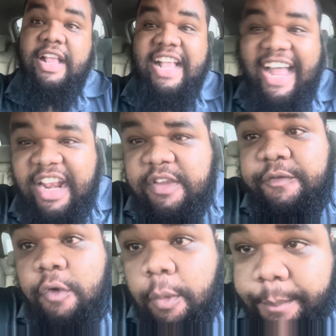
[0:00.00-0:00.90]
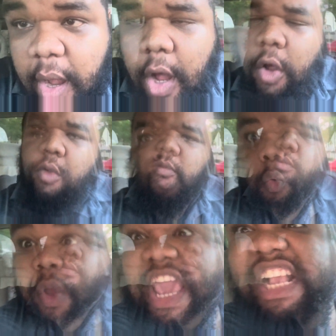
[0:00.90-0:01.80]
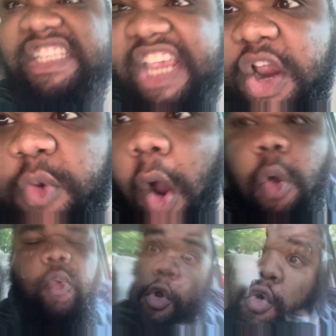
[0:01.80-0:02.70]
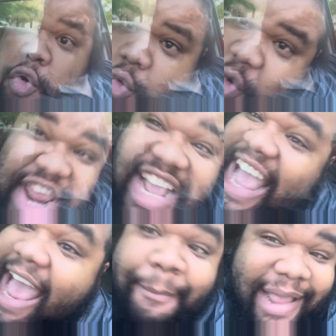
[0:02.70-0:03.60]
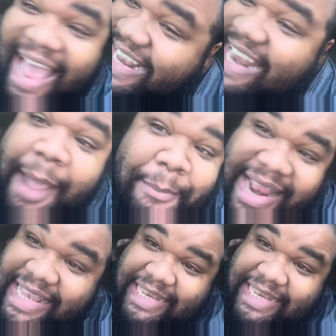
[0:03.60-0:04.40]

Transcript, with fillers: college football week zero recap goddammit